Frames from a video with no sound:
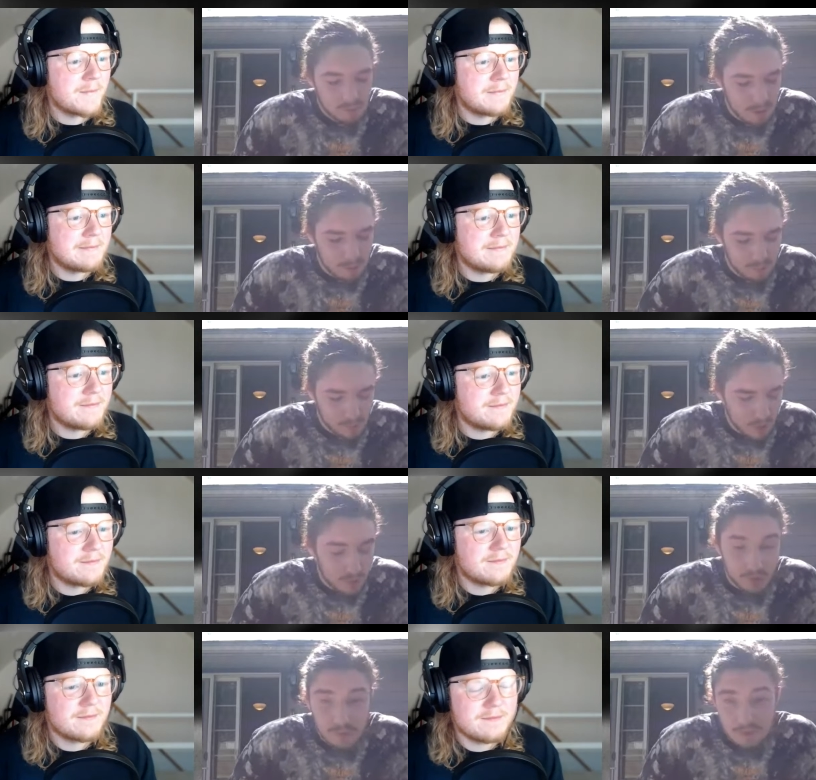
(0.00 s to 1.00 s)
Speaker 1: I was with my
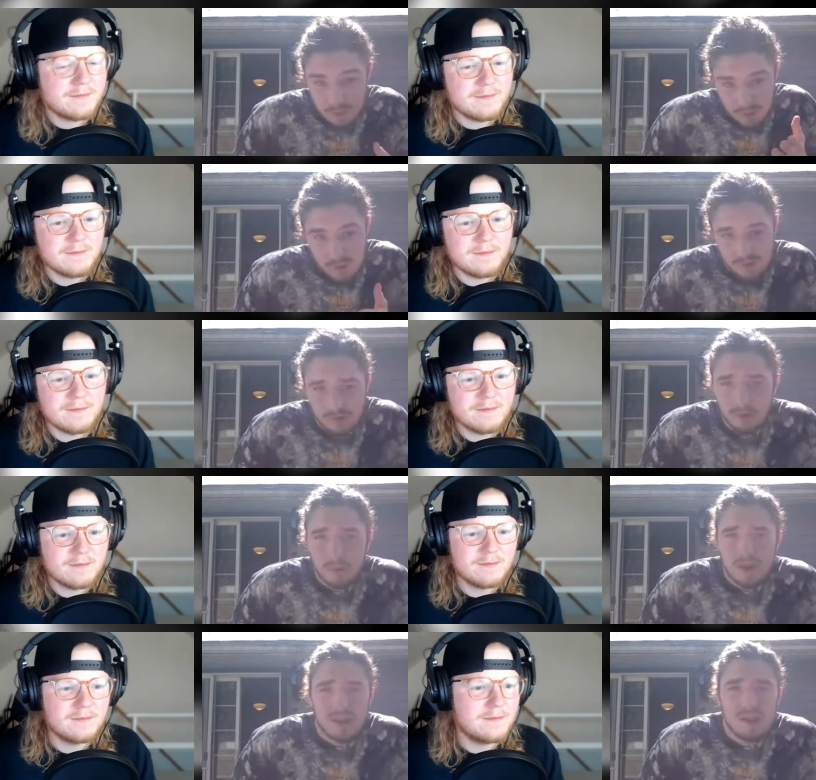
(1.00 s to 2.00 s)
brother, who's who,
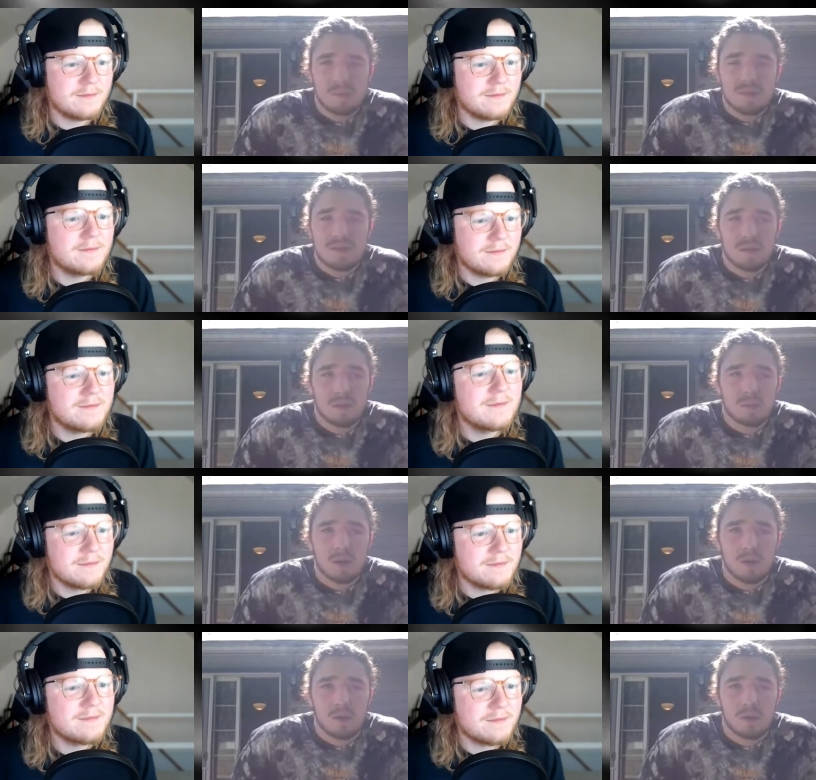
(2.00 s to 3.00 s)
you'll meet him. He's going to
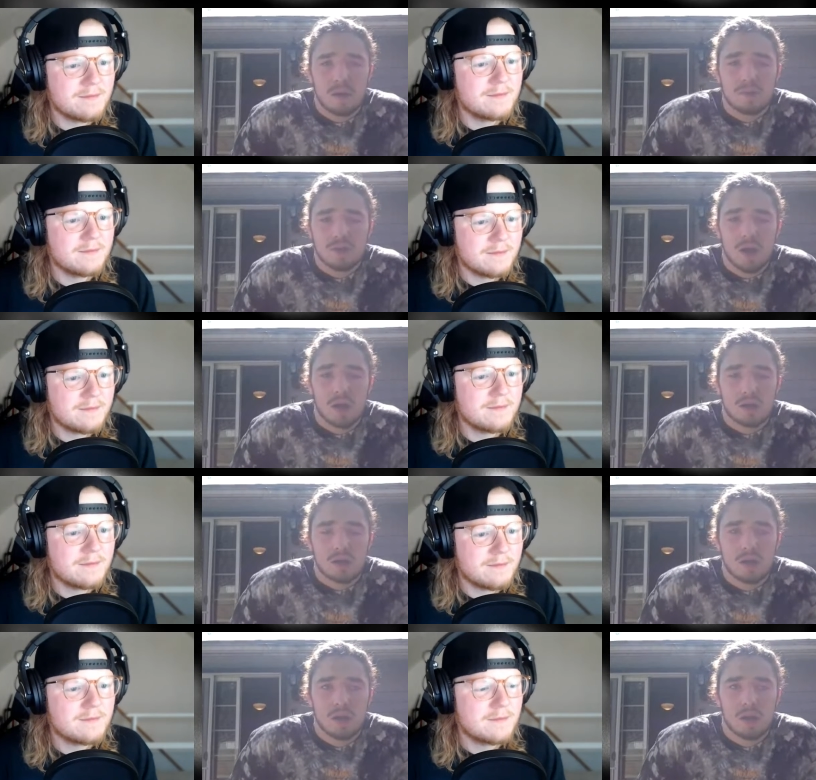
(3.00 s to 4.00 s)
be in my corner, him and
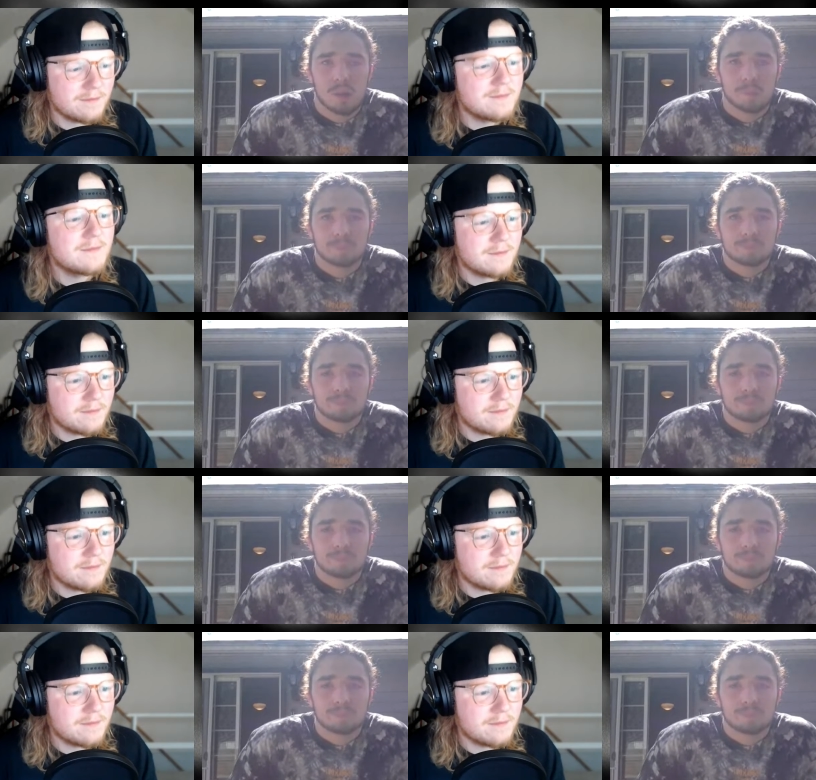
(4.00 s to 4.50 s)
Josh. Um,